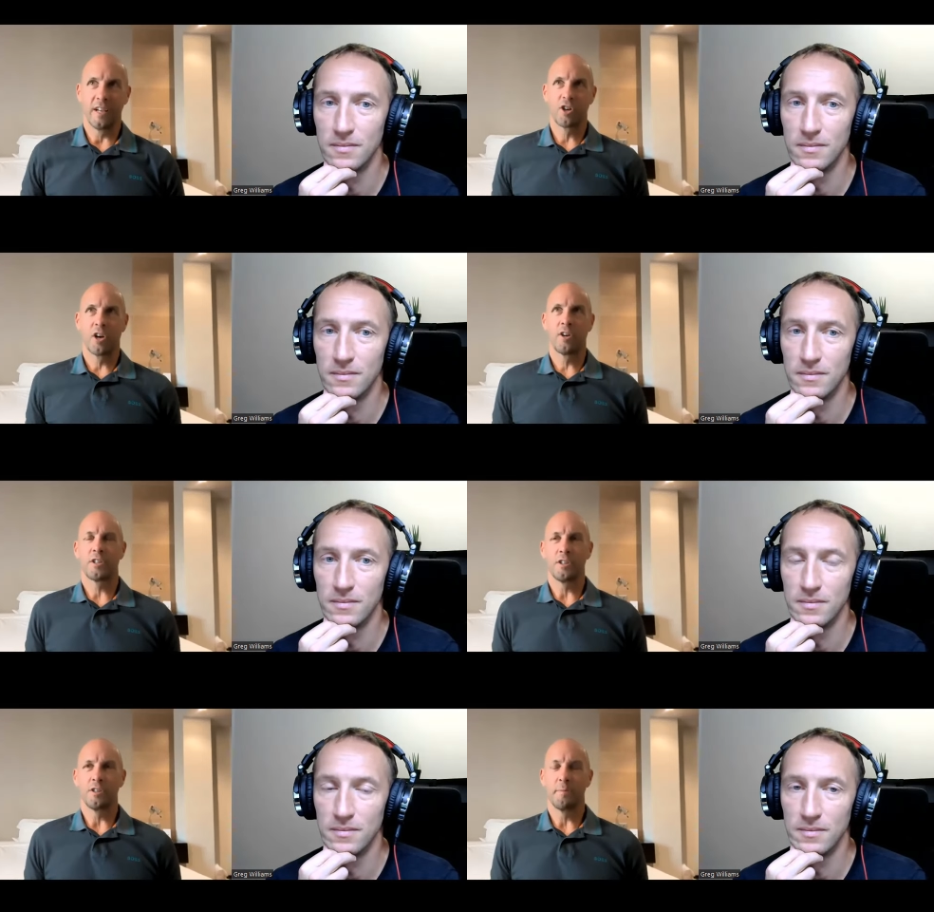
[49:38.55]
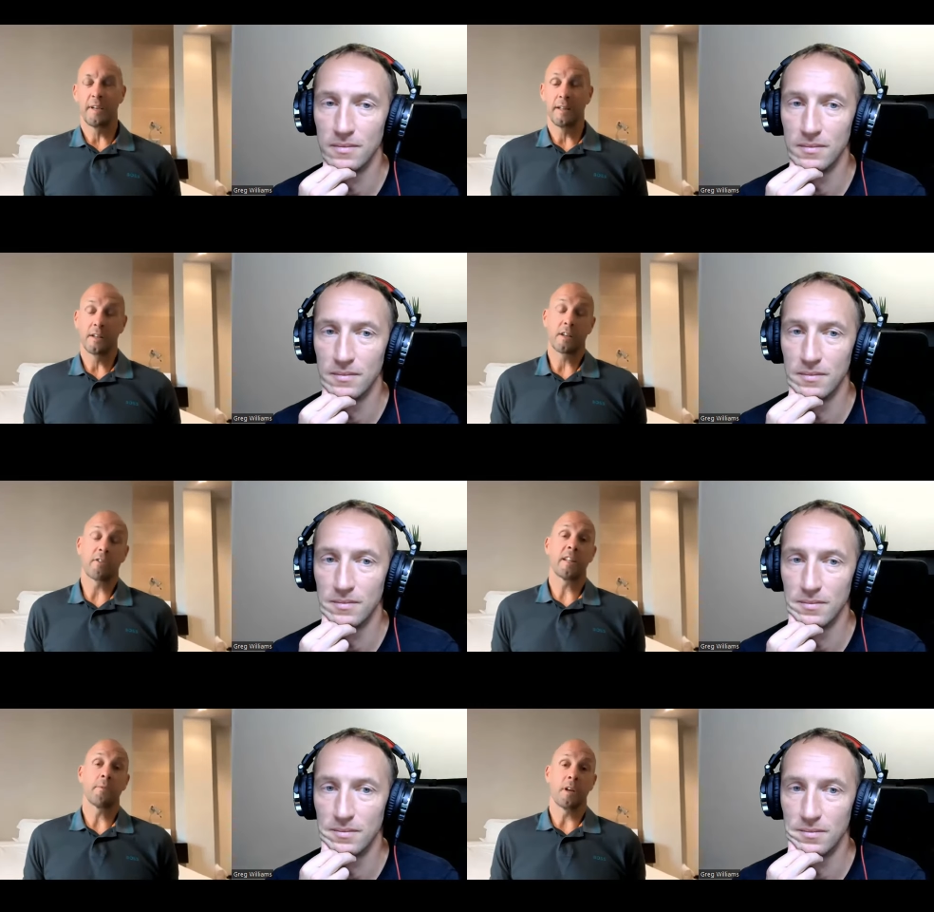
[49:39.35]
Speaker 1: Try not to do too many. The, the
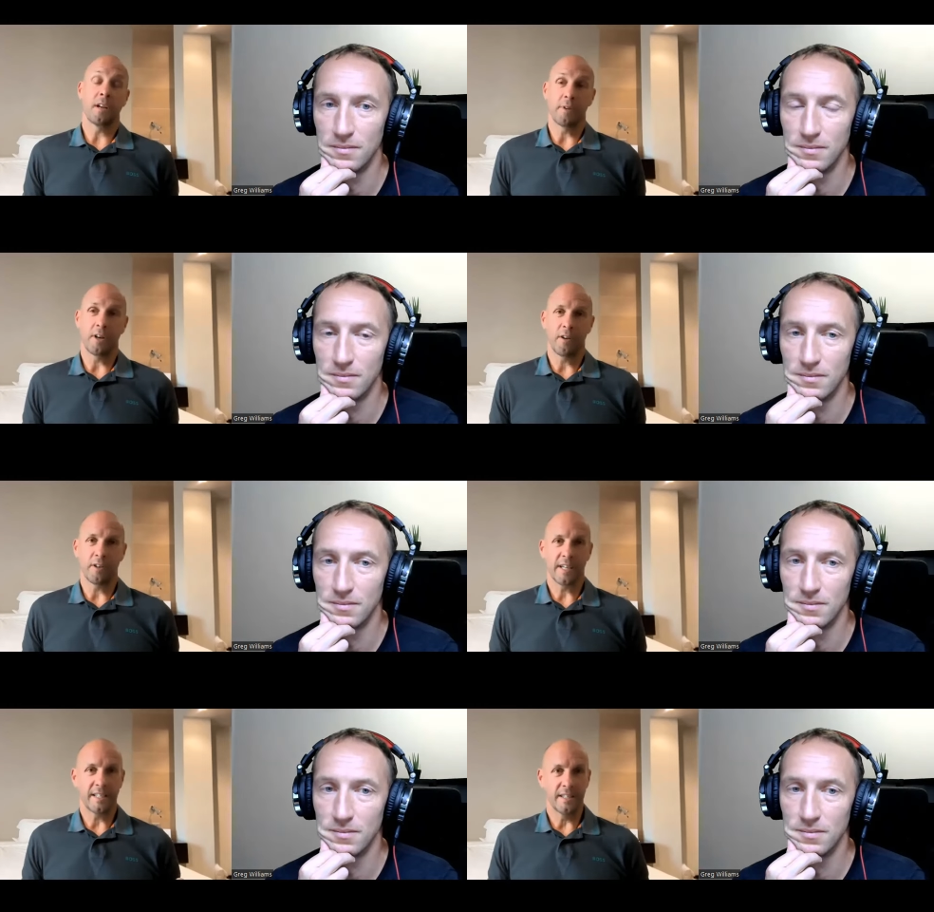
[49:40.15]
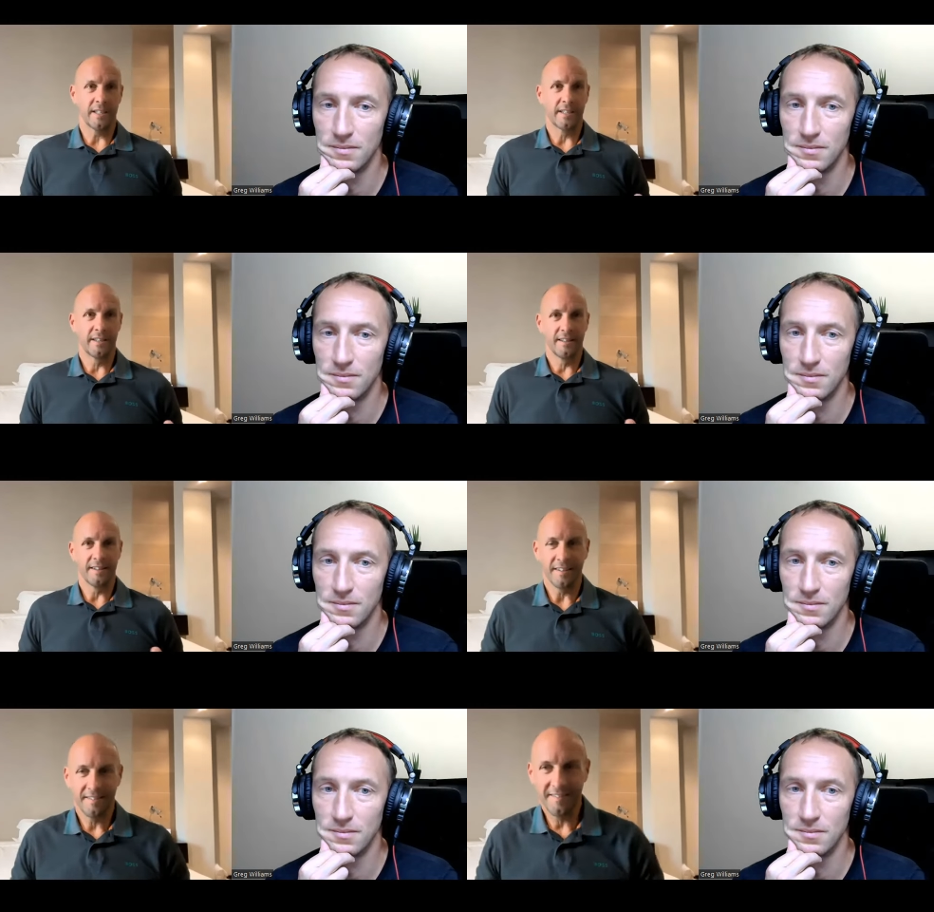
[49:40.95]
great thing that I love with Hyrox actually is
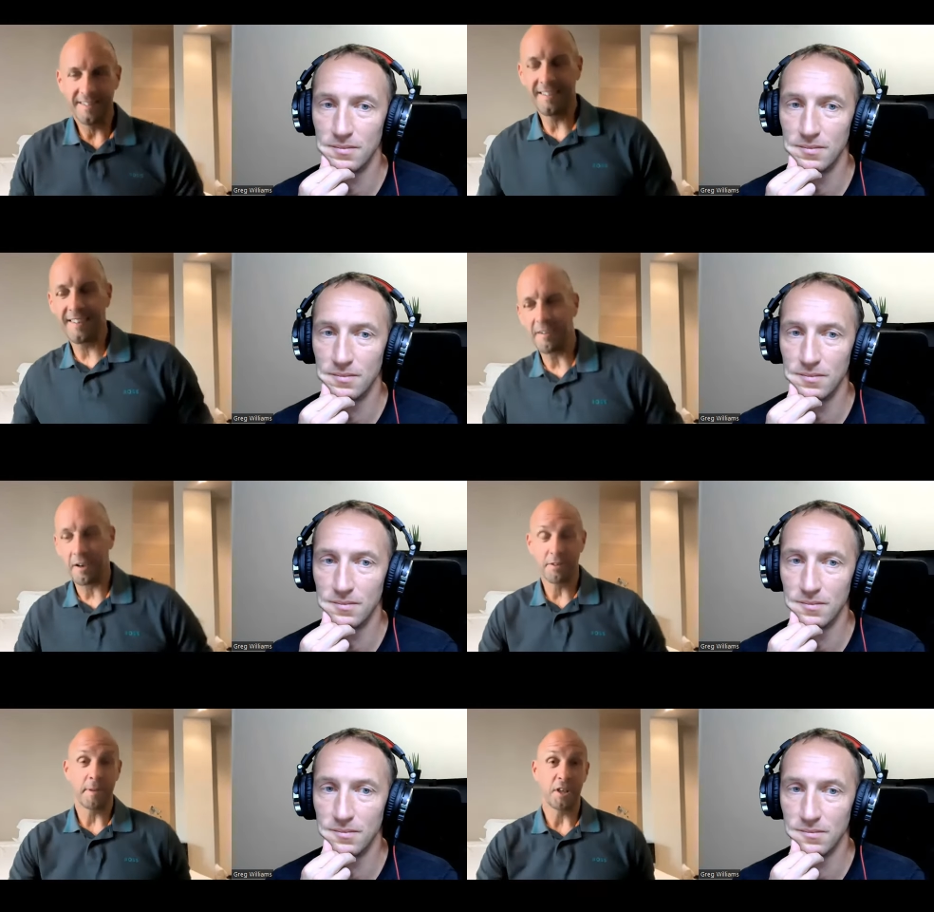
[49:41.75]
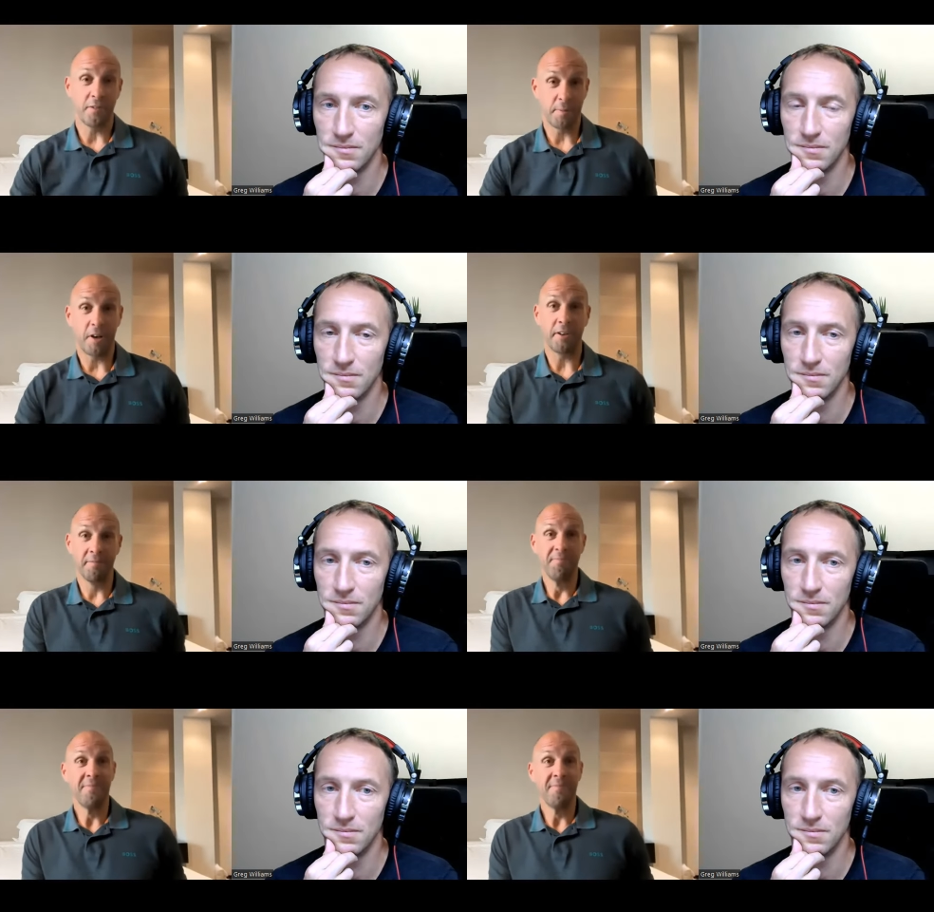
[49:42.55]
that you know, especially over Spartan.